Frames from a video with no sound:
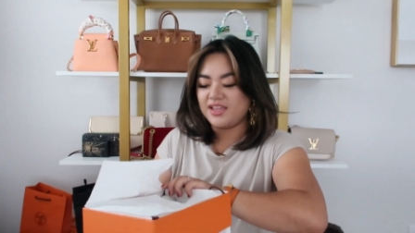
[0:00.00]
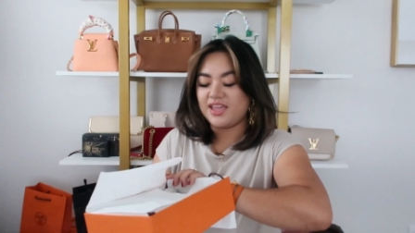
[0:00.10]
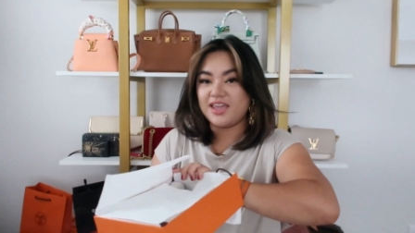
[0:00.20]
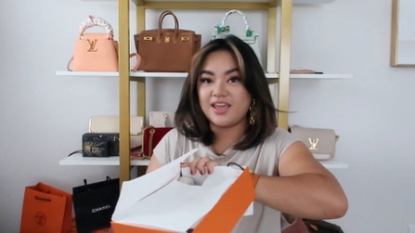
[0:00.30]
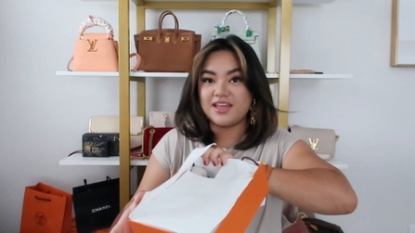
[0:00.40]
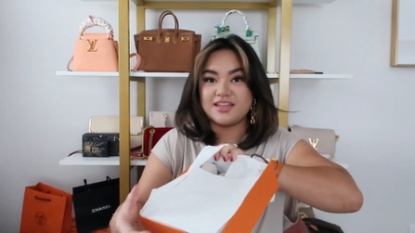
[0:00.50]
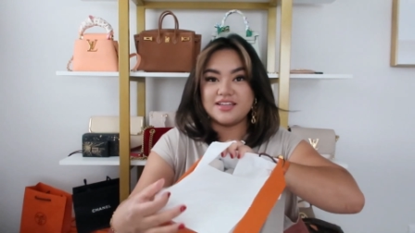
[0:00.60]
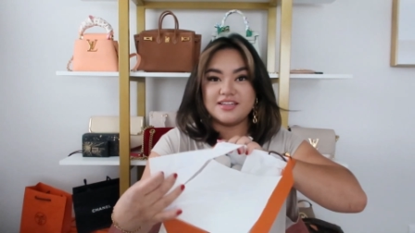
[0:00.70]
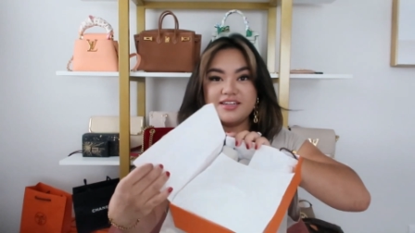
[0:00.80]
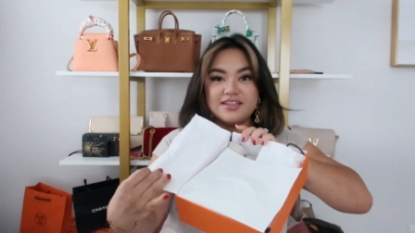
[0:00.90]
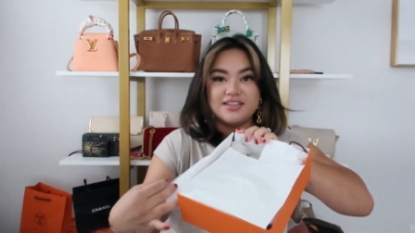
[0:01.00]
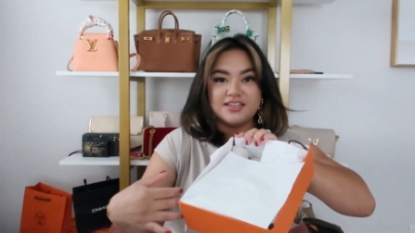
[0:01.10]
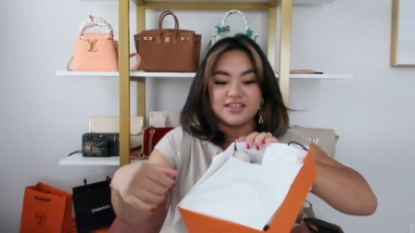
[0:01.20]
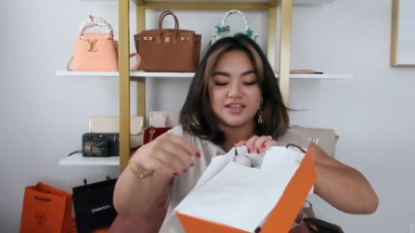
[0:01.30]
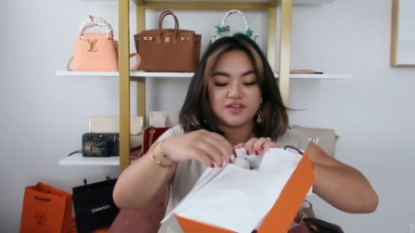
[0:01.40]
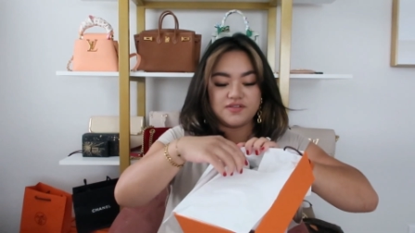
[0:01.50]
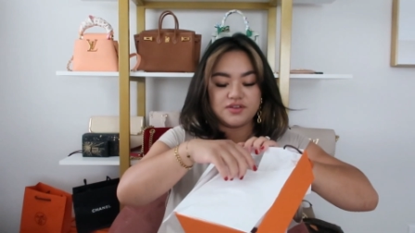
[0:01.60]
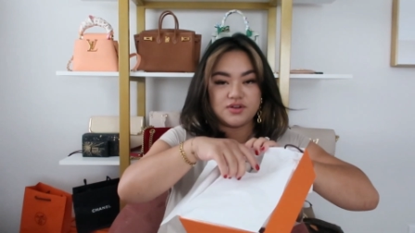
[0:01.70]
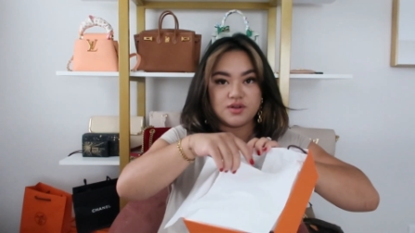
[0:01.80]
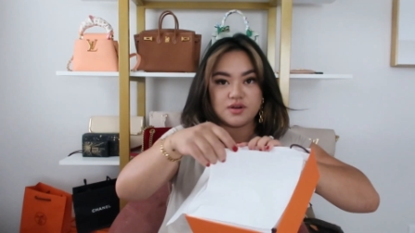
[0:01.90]
And if
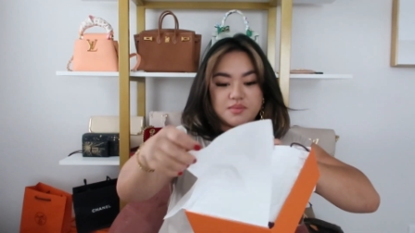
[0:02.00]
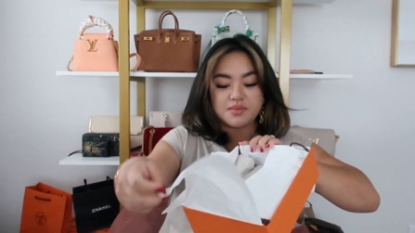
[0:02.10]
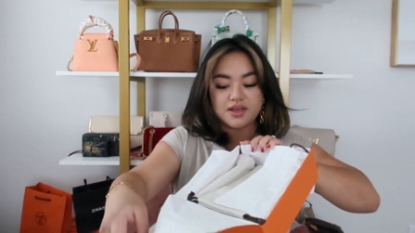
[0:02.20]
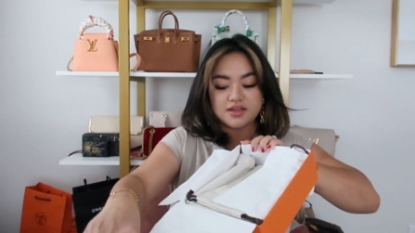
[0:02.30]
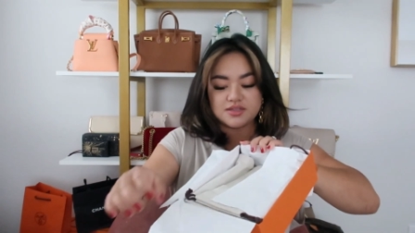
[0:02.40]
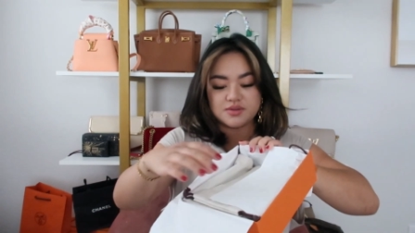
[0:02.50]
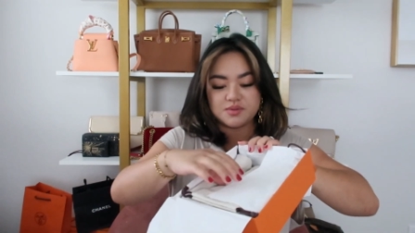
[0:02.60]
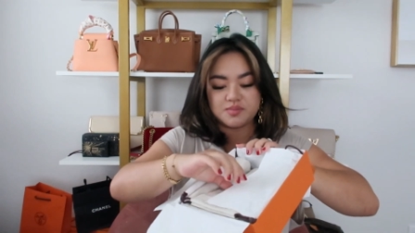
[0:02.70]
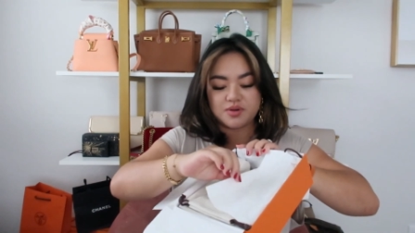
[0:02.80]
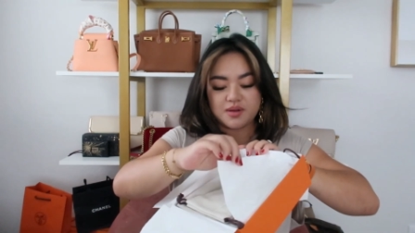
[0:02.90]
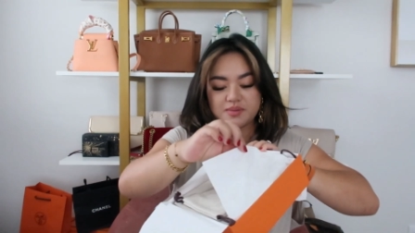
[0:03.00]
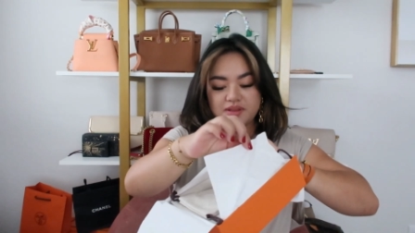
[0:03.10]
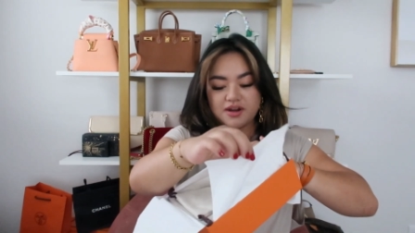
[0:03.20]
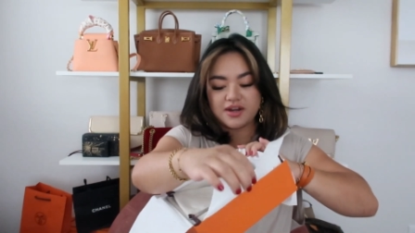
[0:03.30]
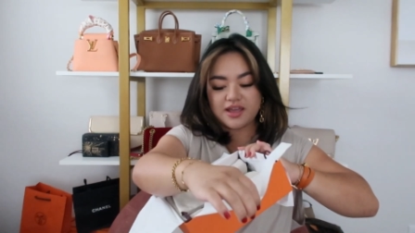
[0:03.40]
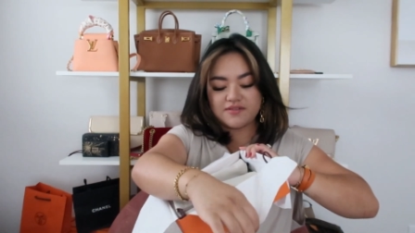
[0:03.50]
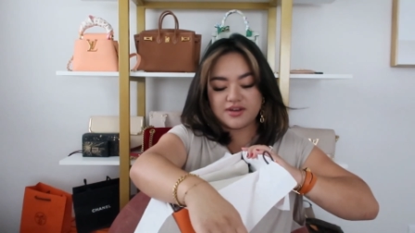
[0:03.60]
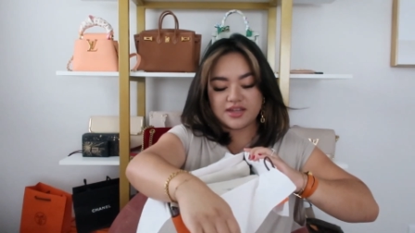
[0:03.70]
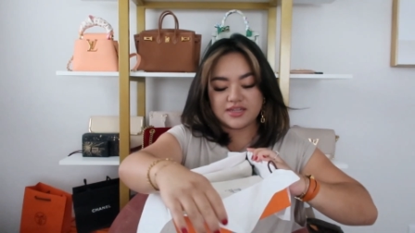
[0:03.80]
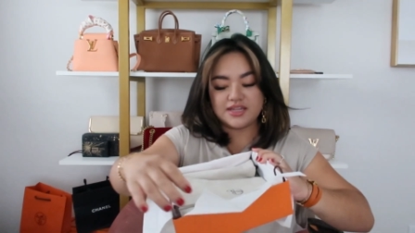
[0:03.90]
you know Hermes, you would probably already have
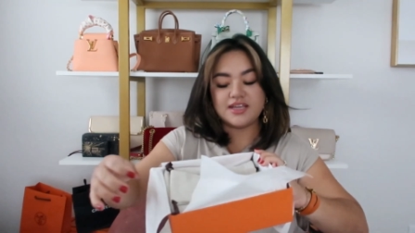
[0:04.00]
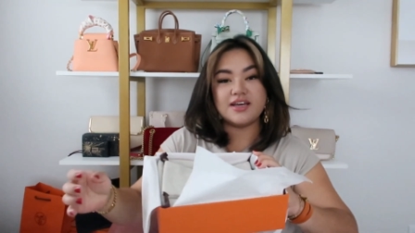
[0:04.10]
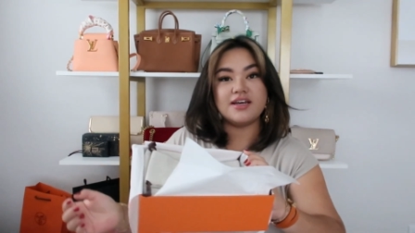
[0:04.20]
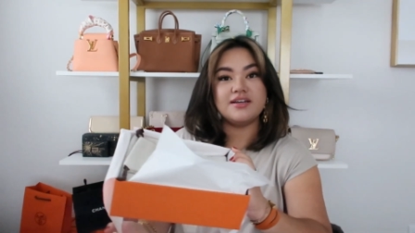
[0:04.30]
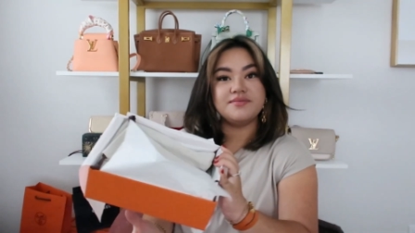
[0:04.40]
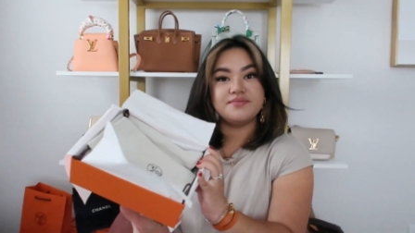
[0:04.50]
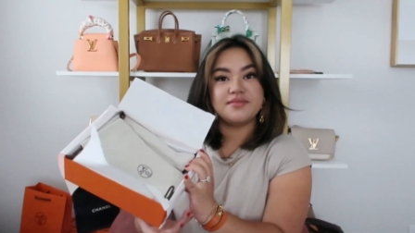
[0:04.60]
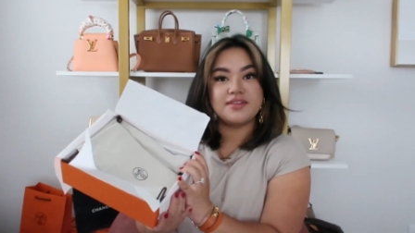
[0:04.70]
an idea.